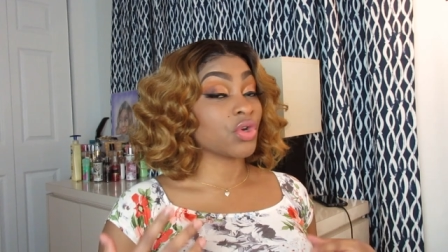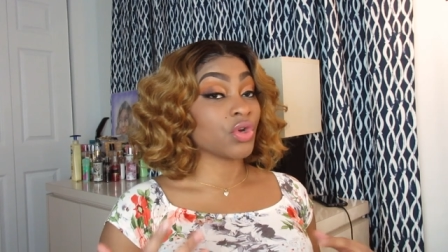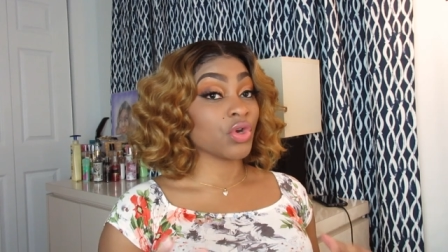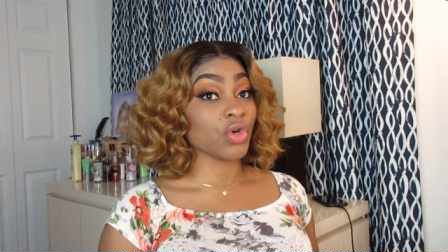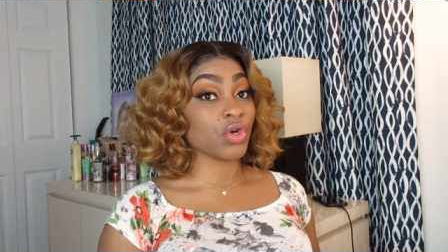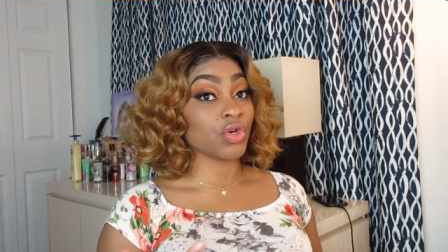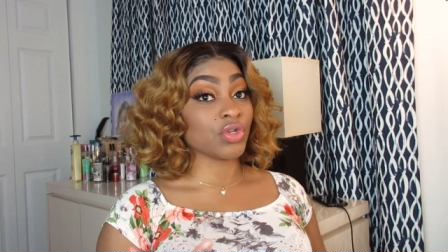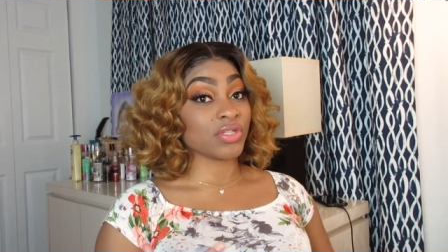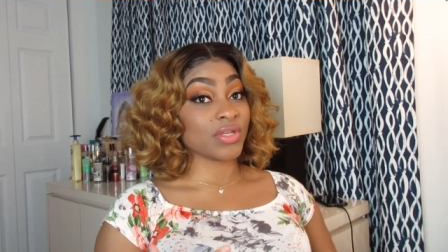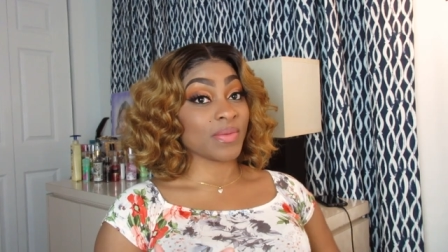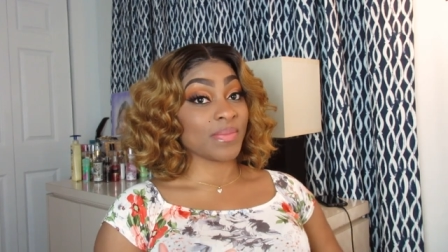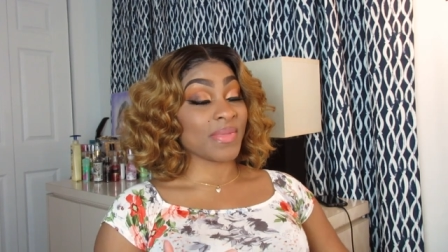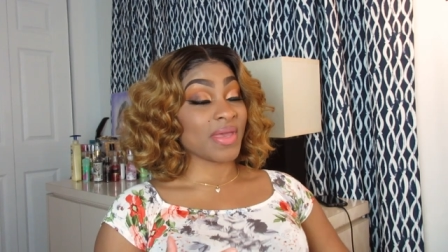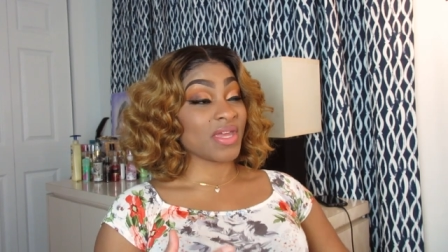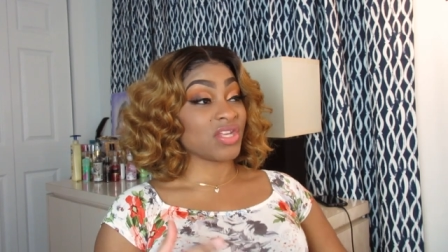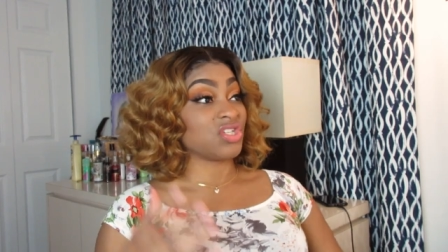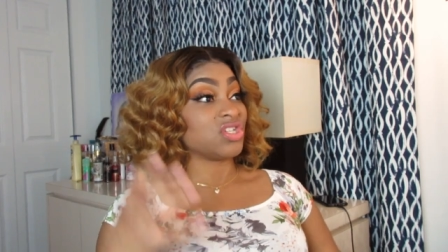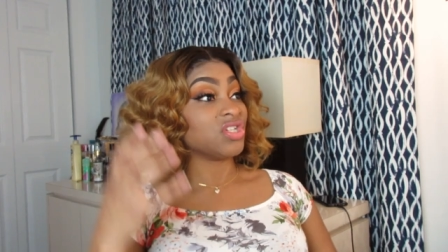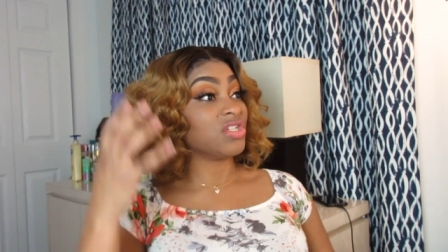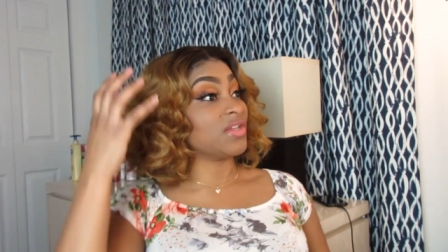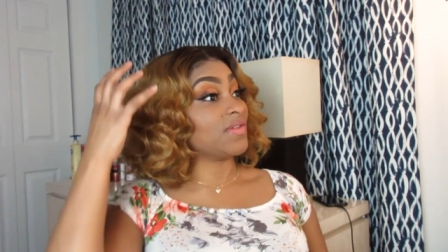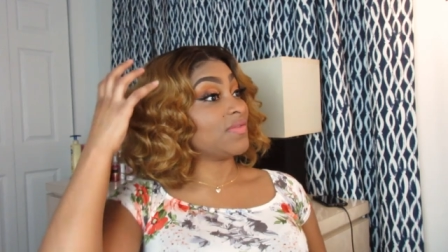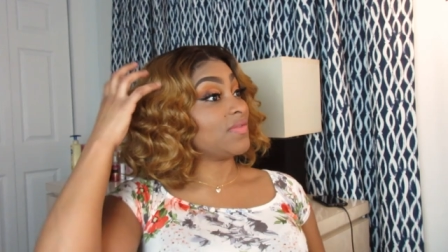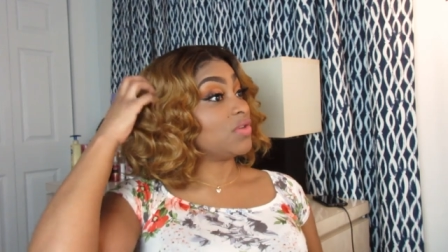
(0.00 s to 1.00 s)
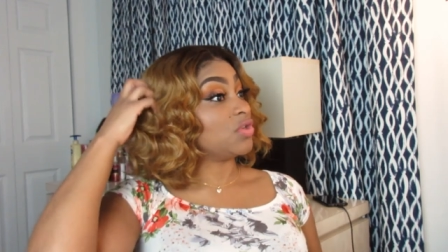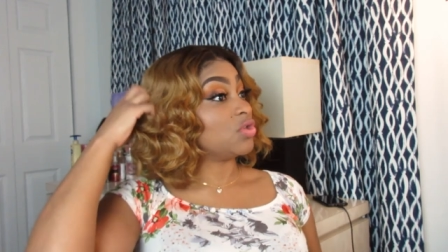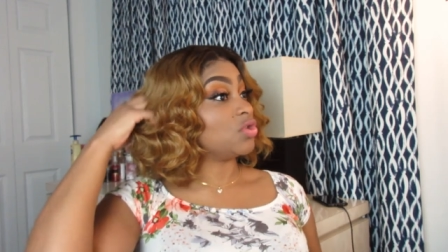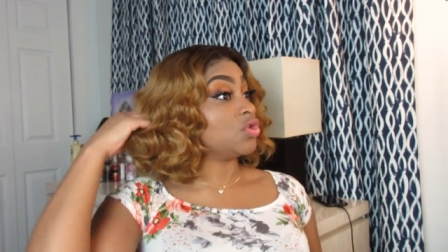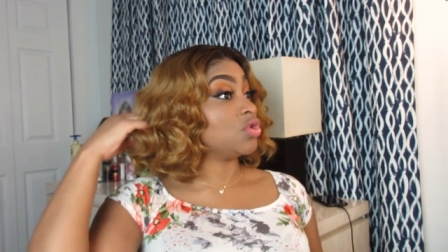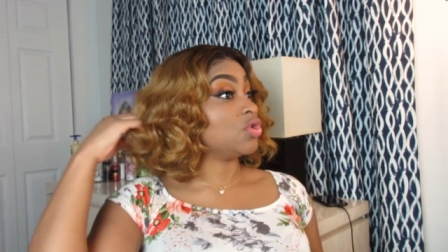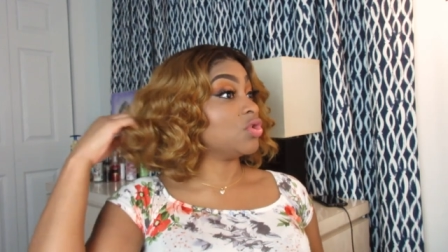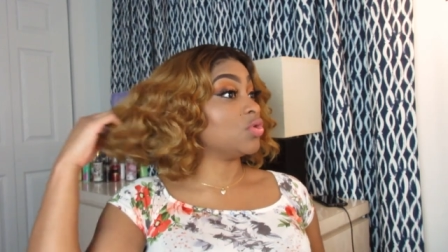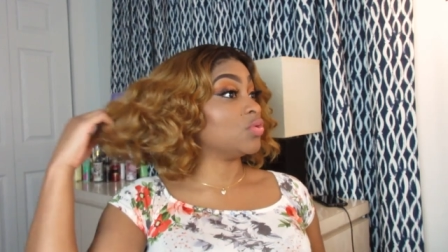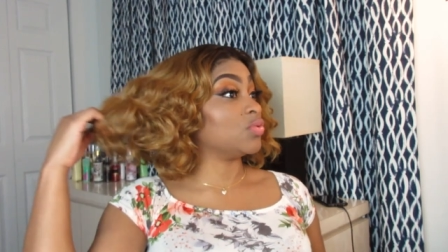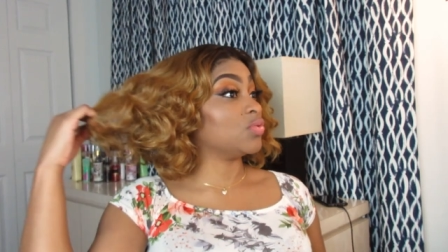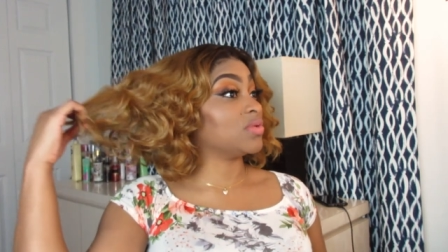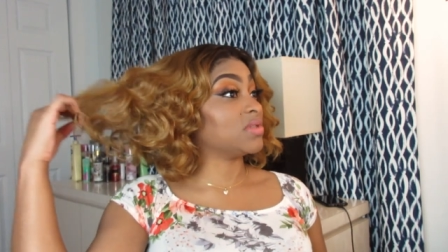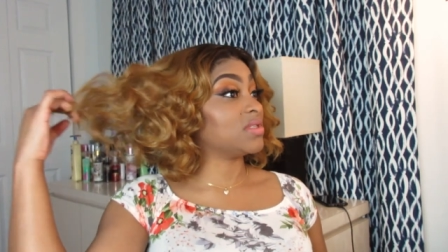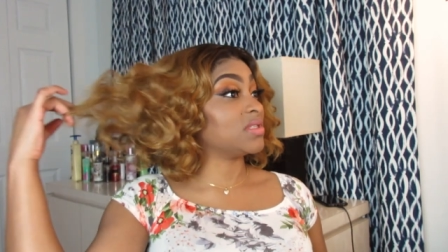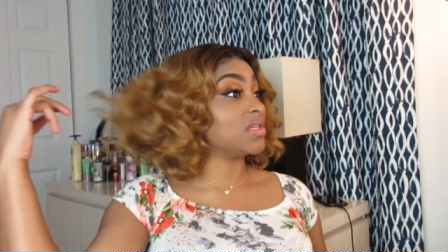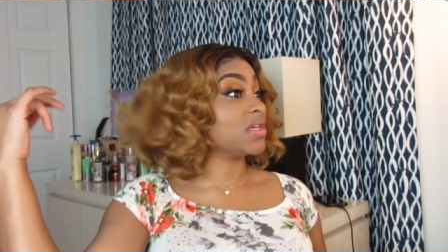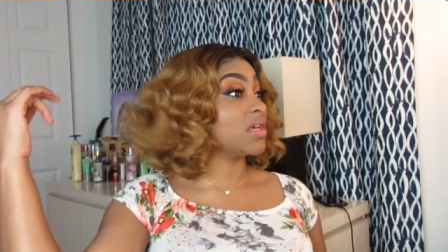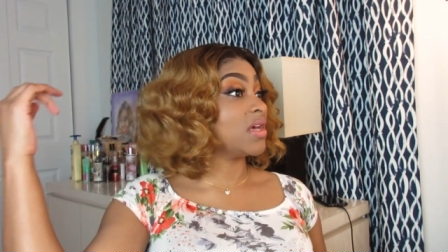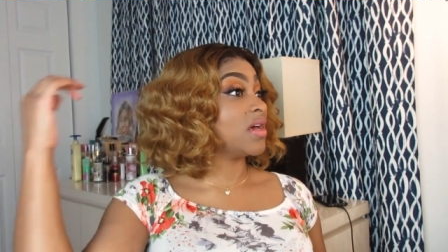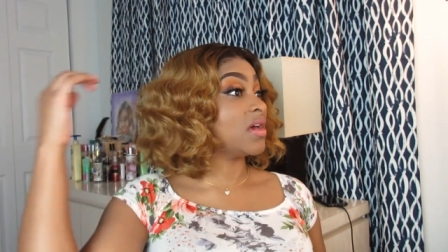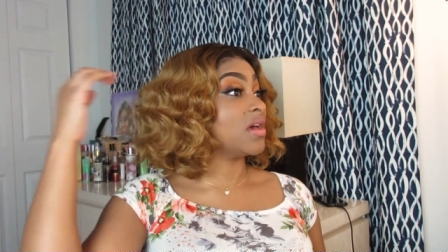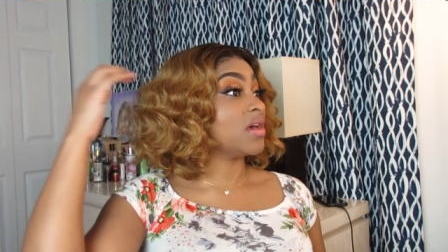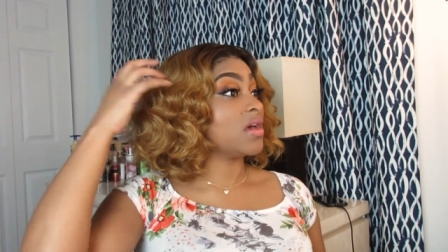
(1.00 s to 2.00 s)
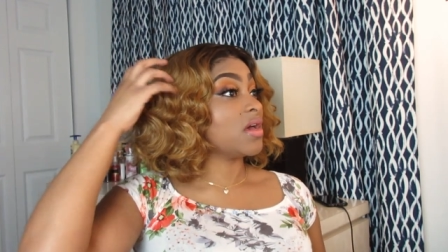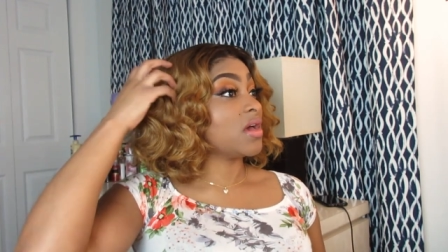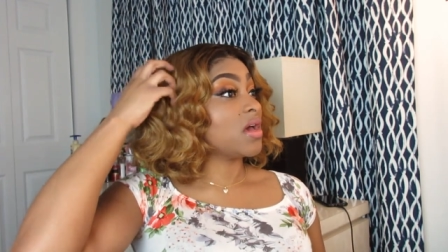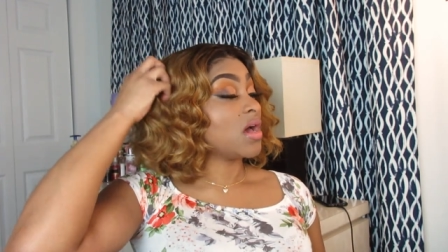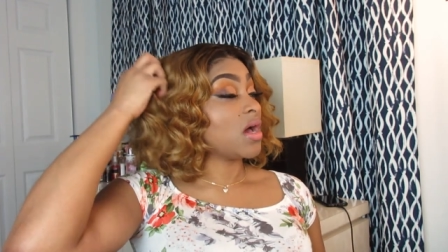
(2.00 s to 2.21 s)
curl dimension if you choose to